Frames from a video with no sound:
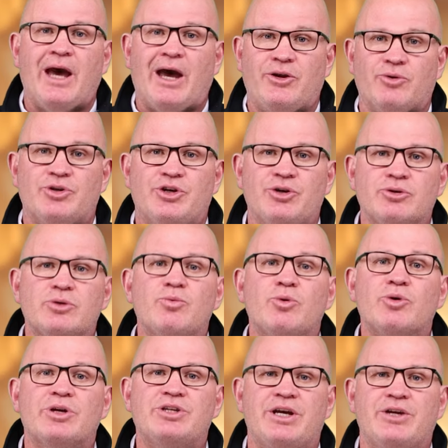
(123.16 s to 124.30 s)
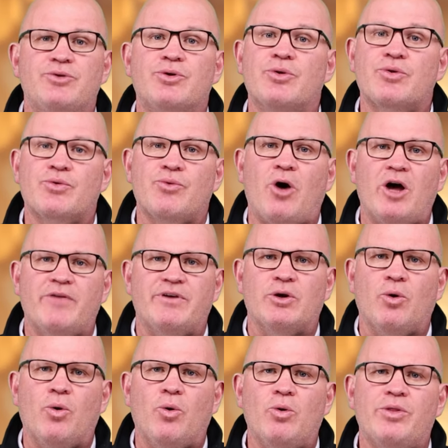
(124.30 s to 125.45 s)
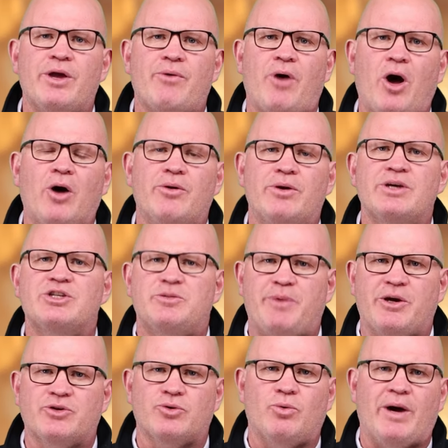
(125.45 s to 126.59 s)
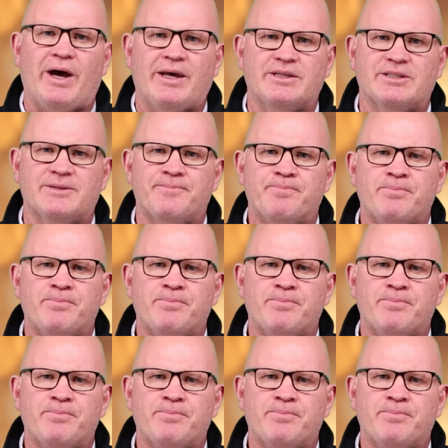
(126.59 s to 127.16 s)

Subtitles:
and your children will continue to thrive in all their own special ways.